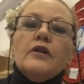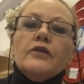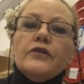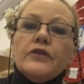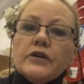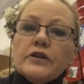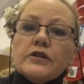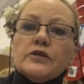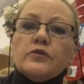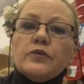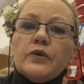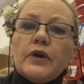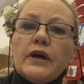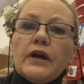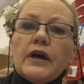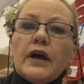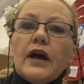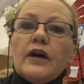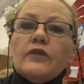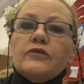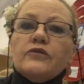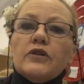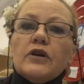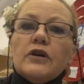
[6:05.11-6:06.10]
This way
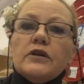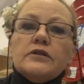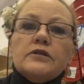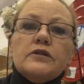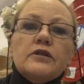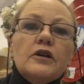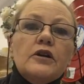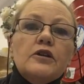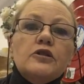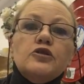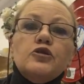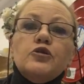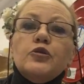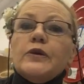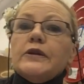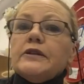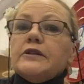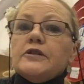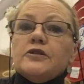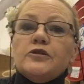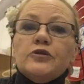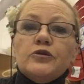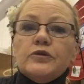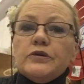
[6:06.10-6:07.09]
I've got
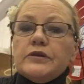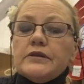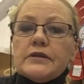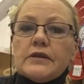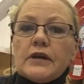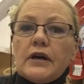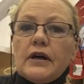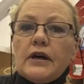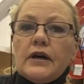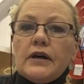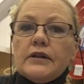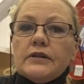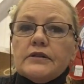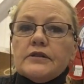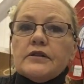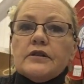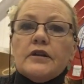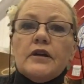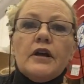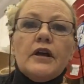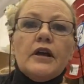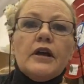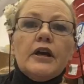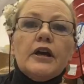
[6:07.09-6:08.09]
22 designs
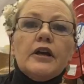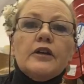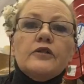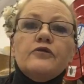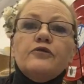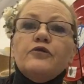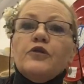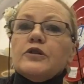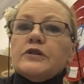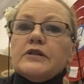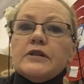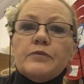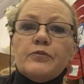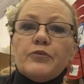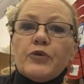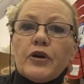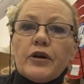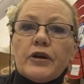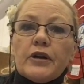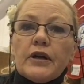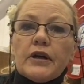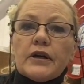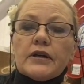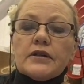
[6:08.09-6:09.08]
in 40
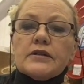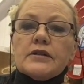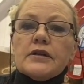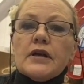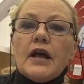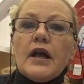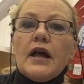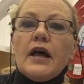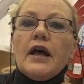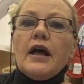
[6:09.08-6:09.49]
products,